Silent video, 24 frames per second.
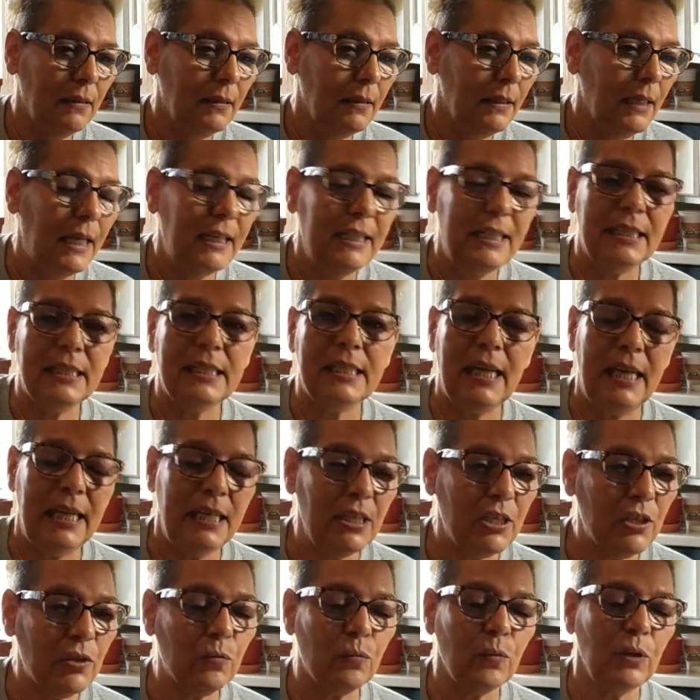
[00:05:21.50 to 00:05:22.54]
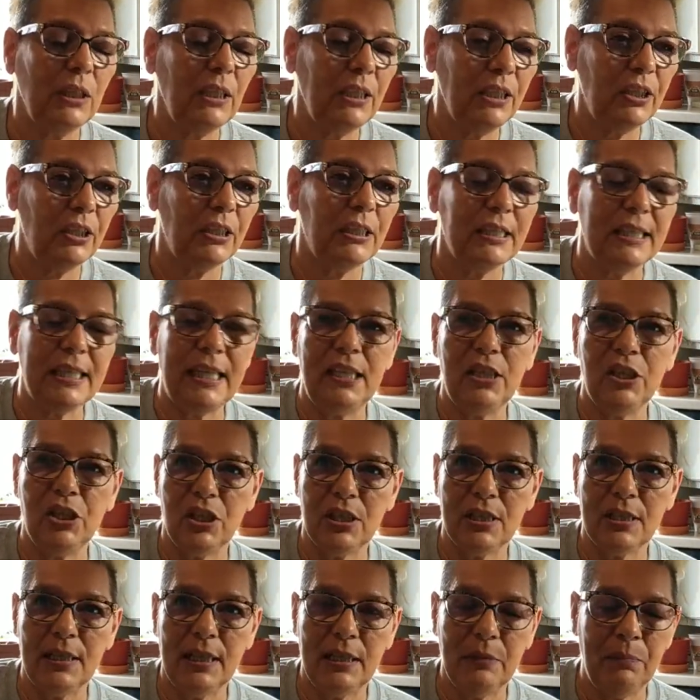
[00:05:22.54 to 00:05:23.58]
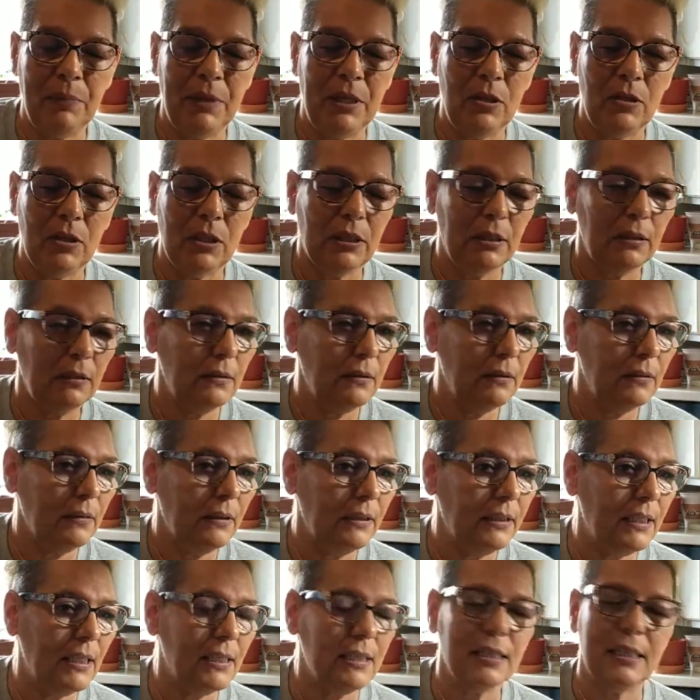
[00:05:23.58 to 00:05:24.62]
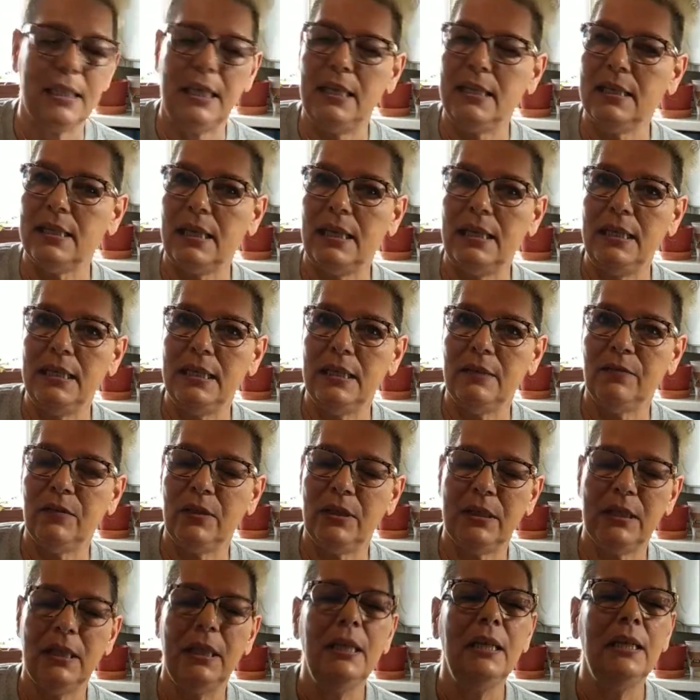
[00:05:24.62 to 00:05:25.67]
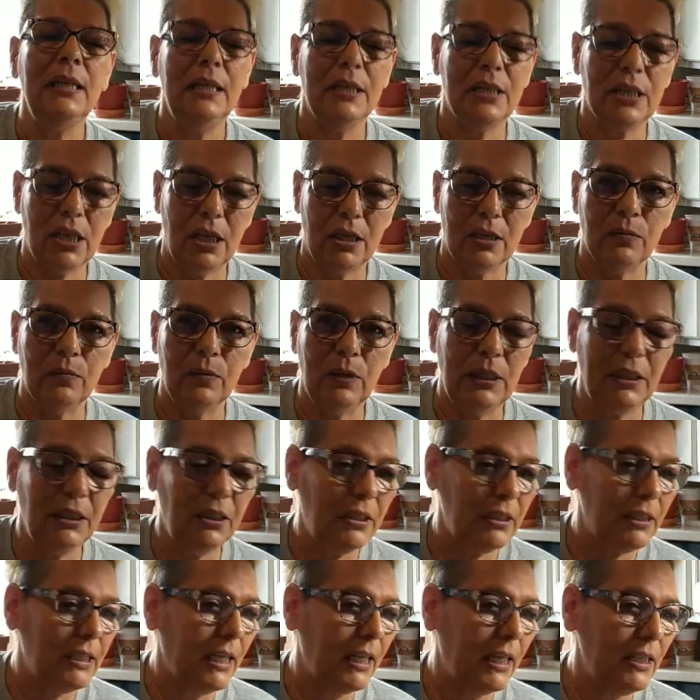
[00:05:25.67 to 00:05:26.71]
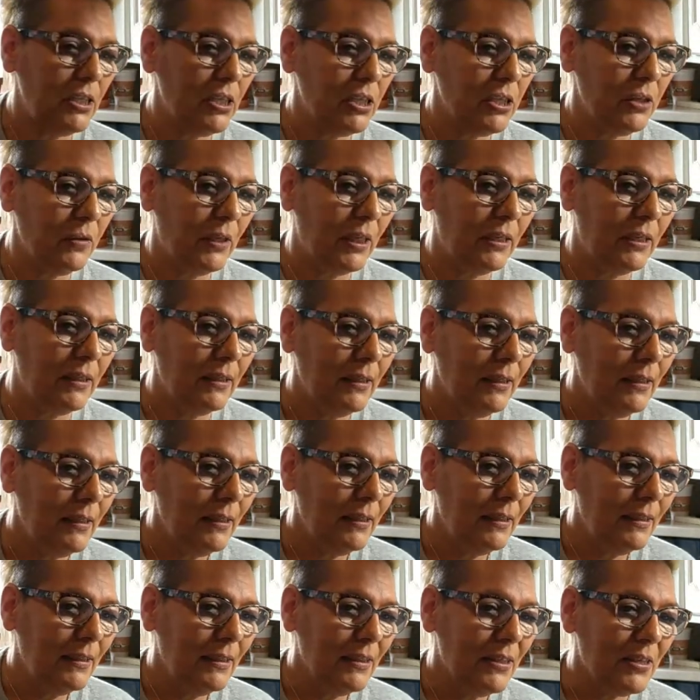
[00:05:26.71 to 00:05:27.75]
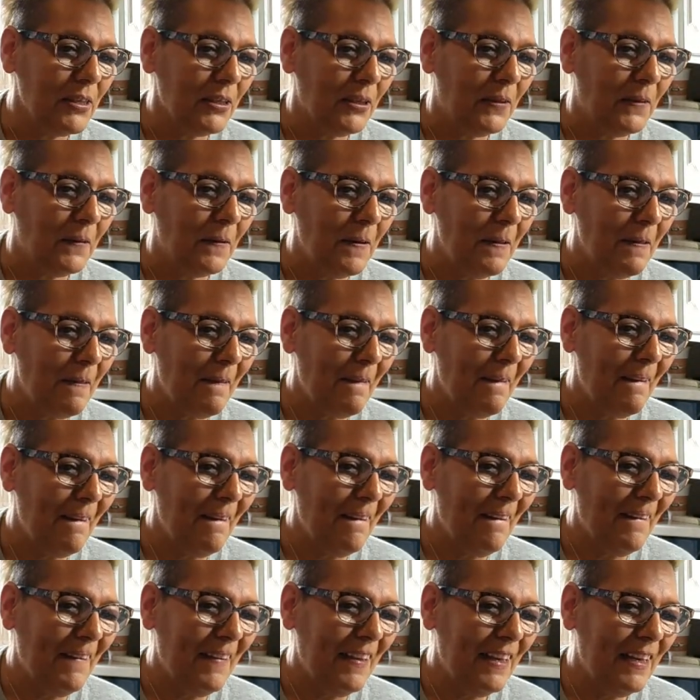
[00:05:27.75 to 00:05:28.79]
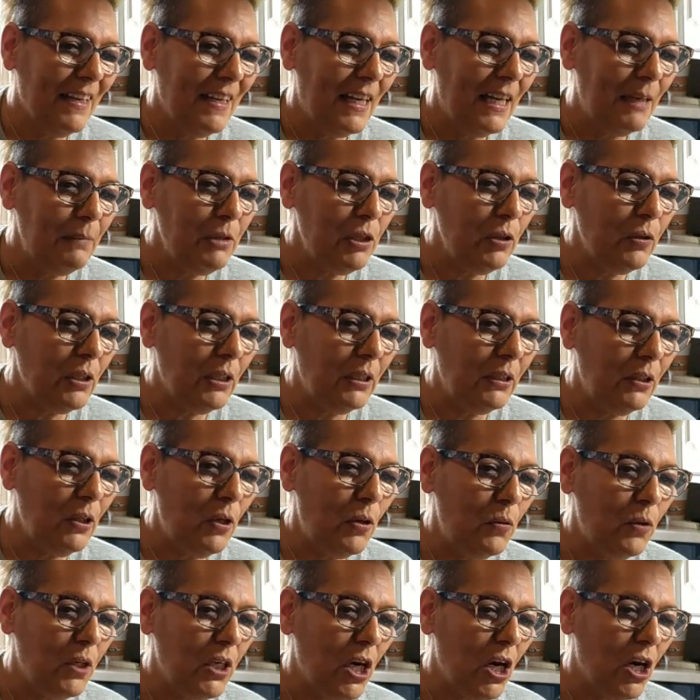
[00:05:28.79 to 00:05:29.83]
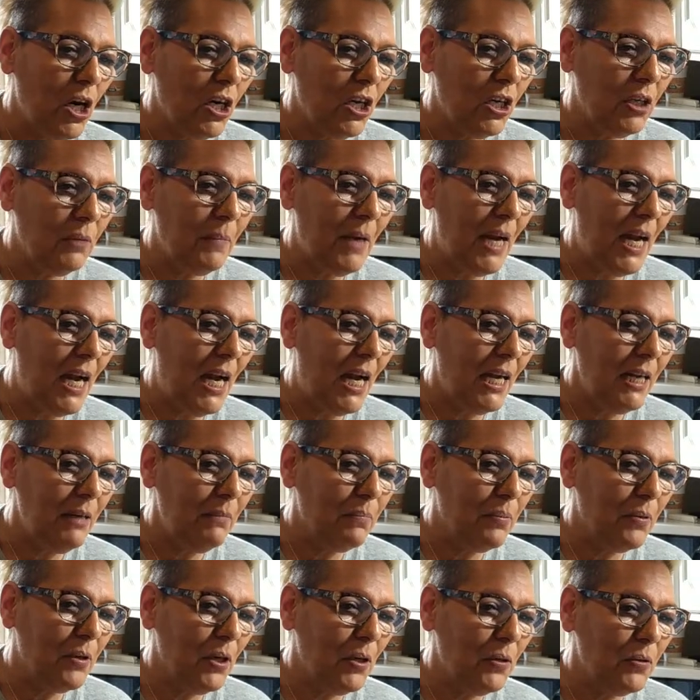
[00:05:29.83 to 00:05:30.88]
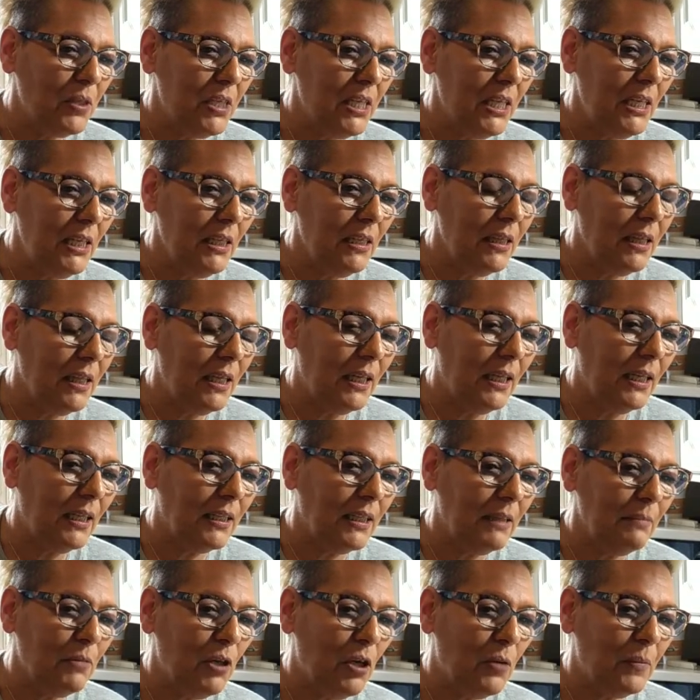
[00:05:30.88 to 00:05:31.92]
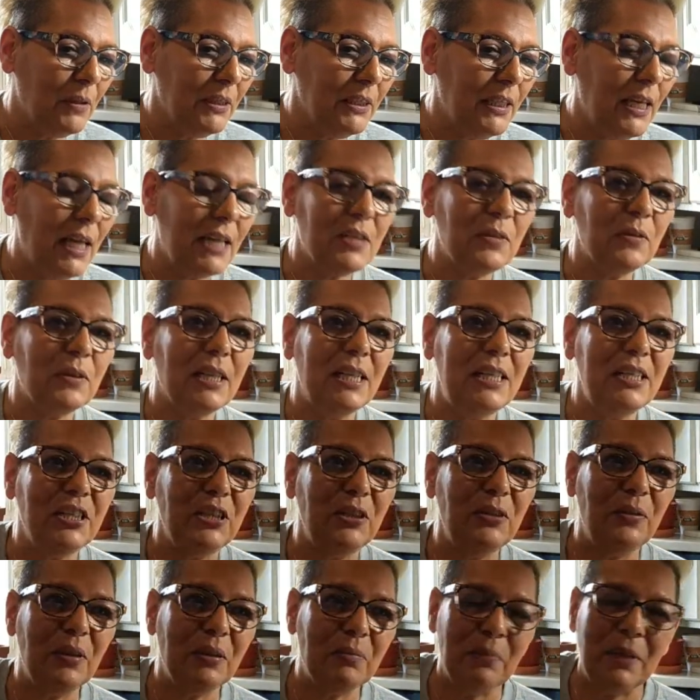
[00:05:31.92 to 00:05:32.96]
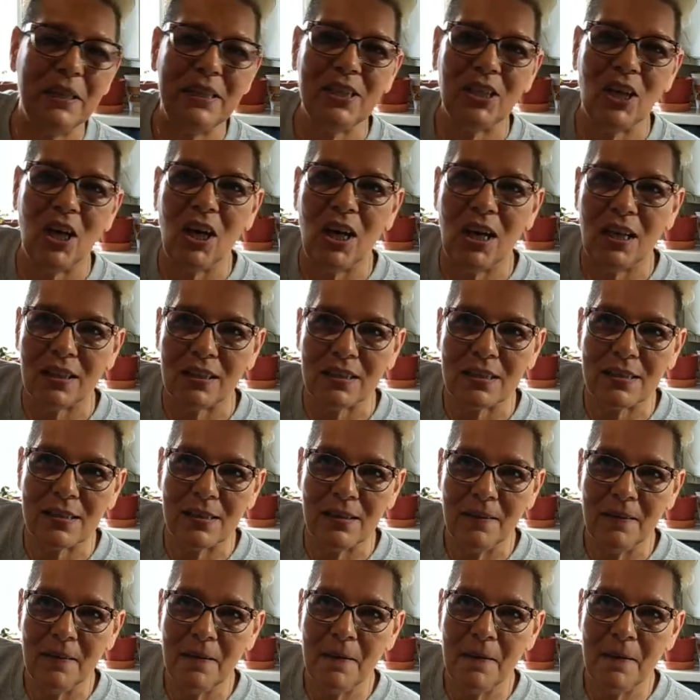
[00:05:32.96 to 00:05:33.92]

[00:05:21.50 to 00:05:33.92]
And it tastes really good. It tastes just like milk. It doesn't taste any different. It's got a really good taste to it. So I'm doing a low carb, high protein thing at the moment. That's what I do with my dogs.